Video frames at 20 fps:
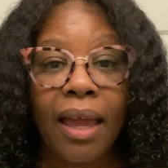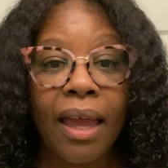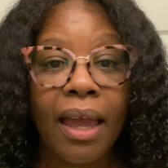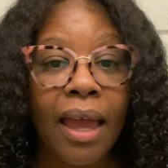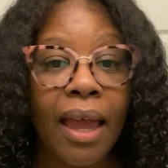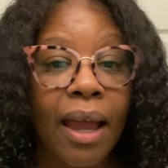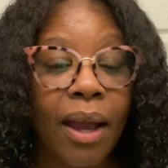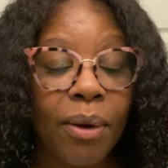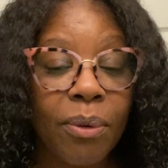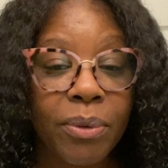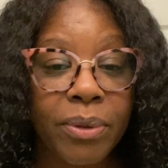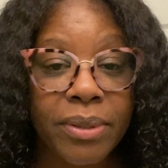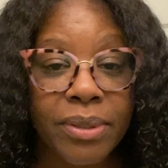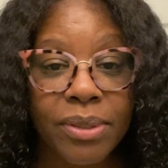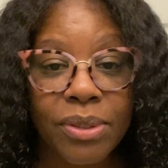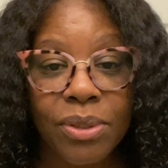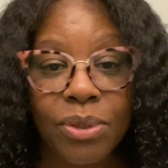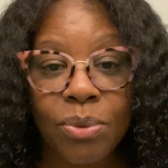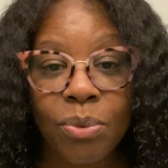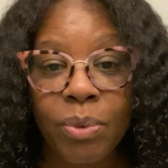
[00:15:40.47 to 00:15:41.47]

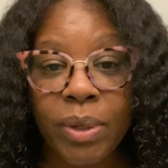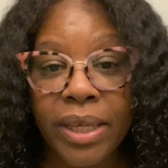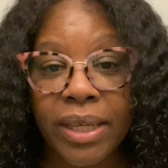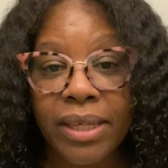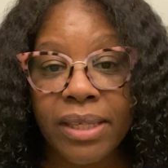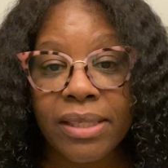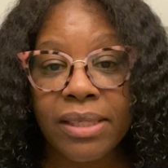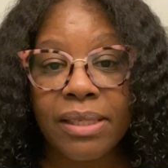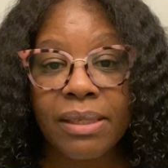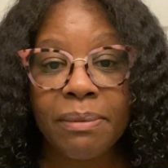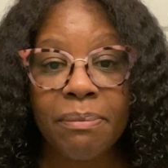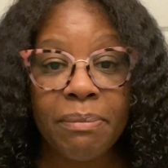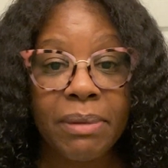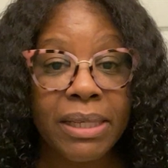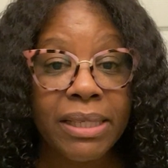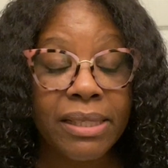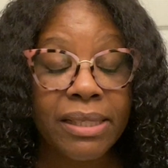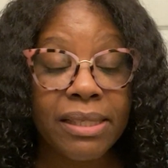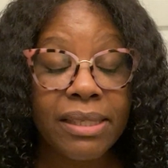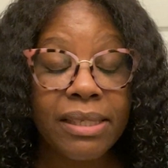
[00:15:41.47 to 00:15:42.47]
hours, weeks,
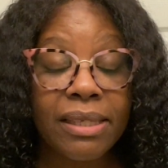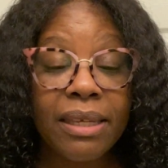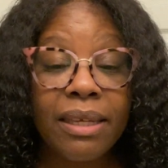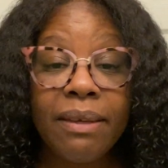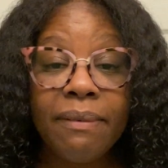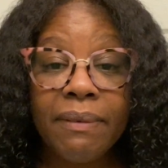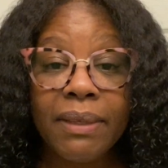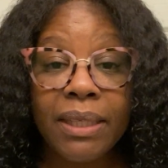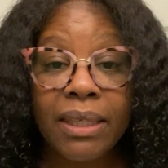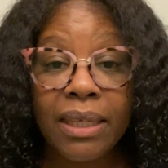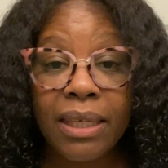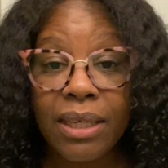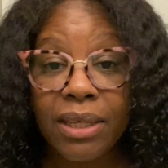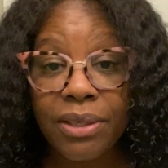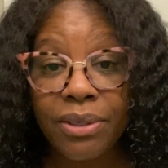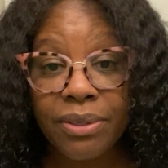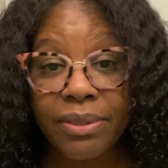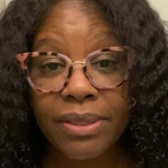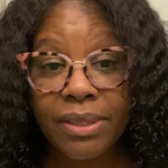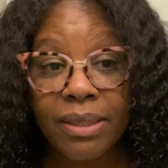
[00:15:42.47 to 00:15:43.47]
months, even
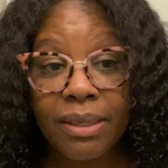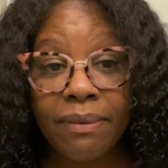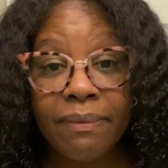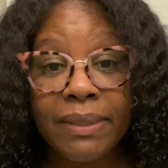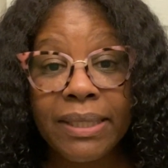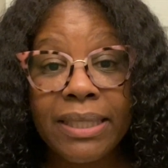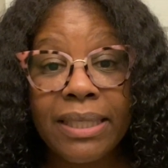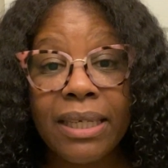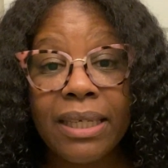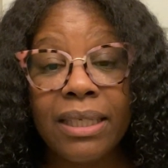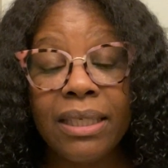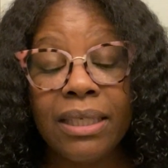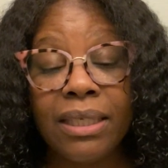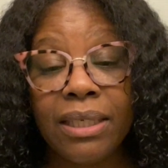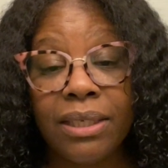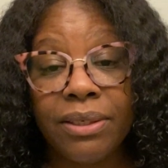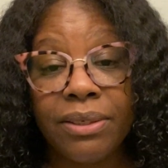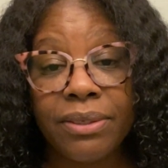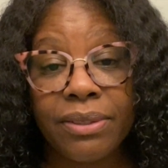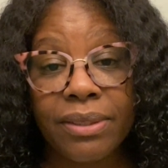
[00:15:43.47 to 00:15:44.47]
years, even 10
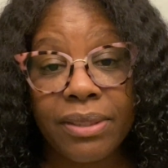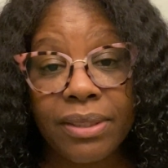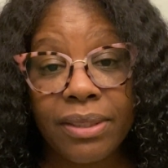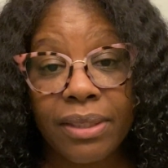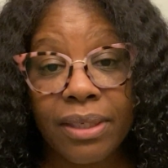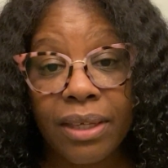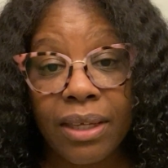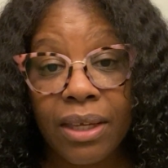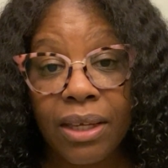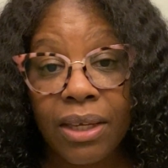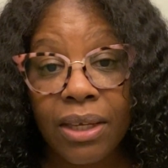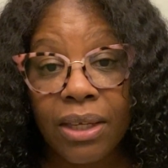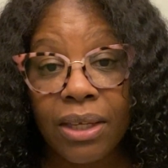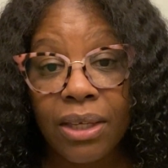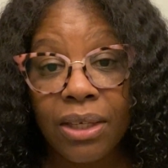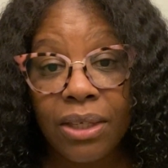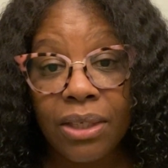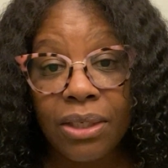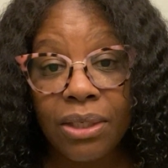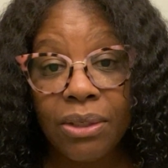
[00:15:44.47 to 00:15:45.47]
years,
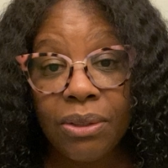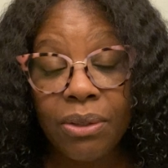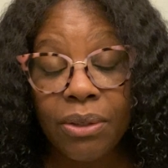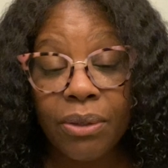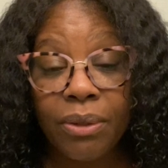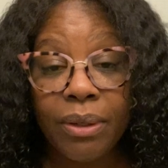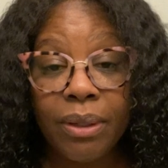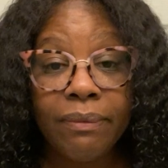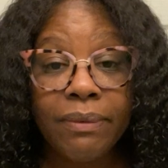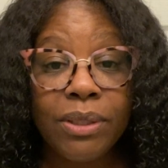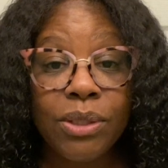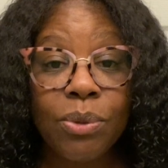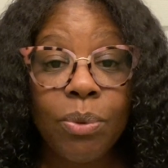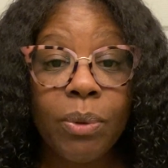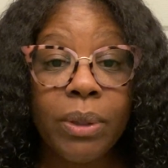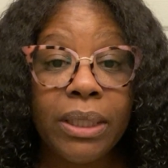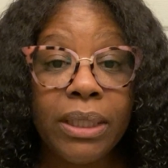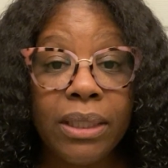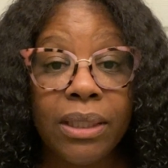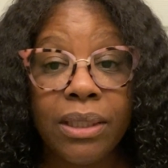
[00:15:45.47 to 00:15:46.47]
even
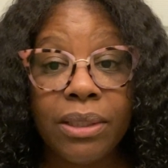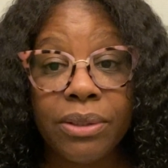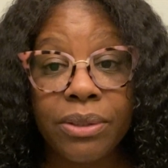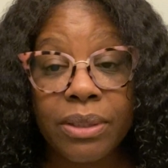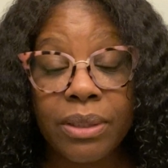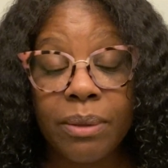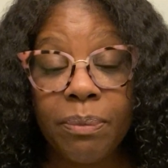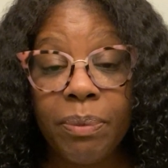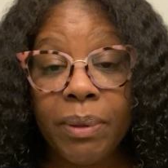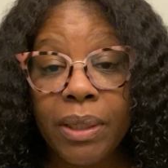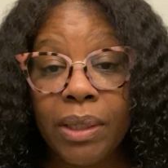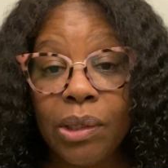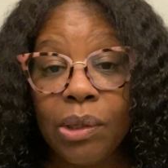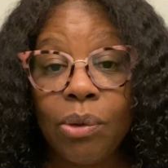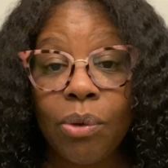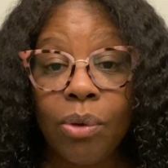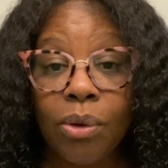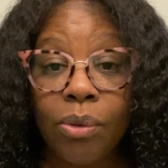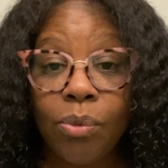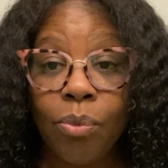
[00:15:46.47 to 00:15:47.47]
20 years,
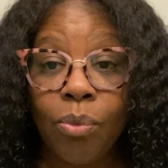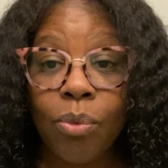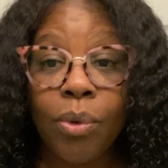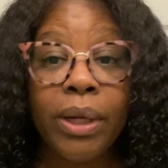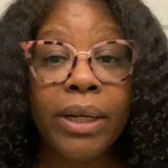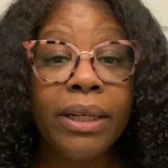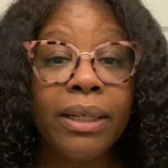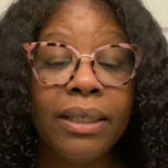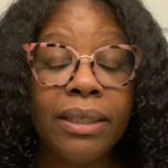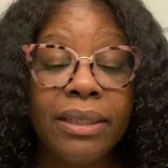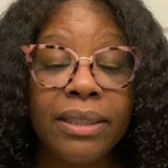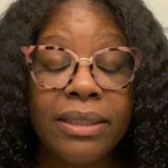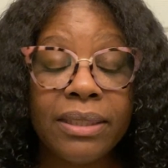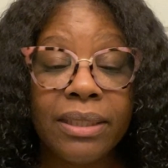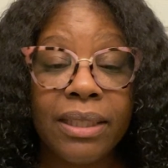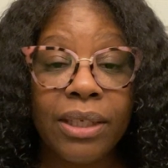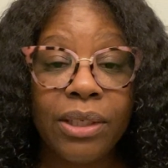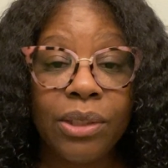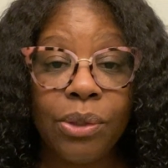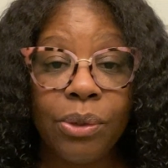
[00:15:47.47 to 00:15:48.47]
depending on what it
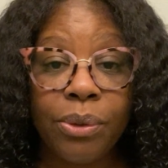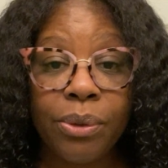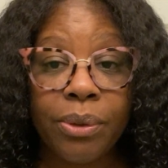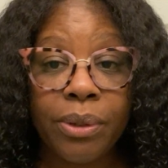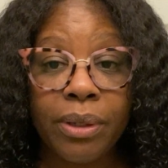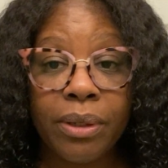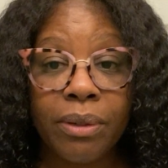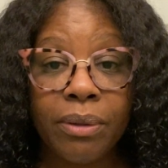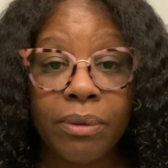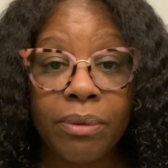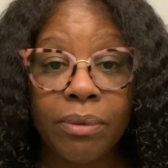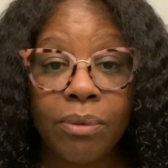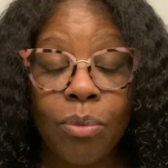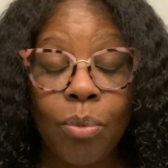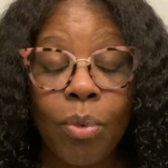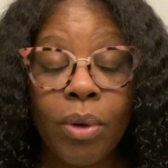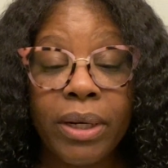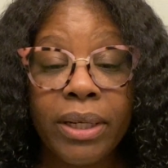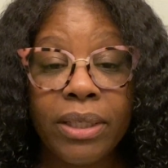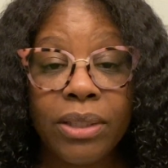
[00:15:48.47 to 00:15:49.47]
is that you're
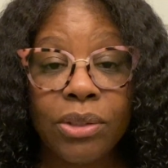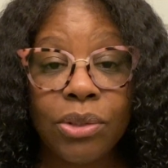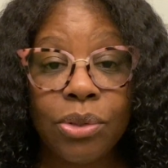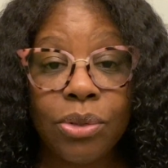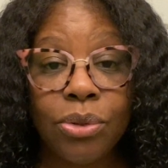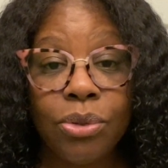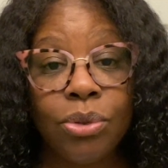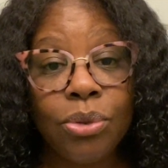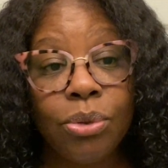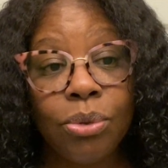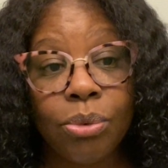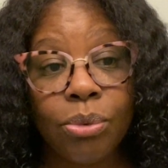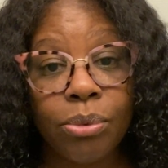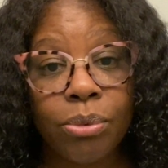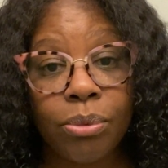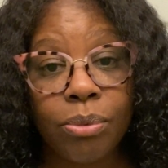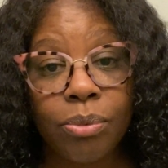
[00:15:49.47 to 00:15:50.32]
wanting to do.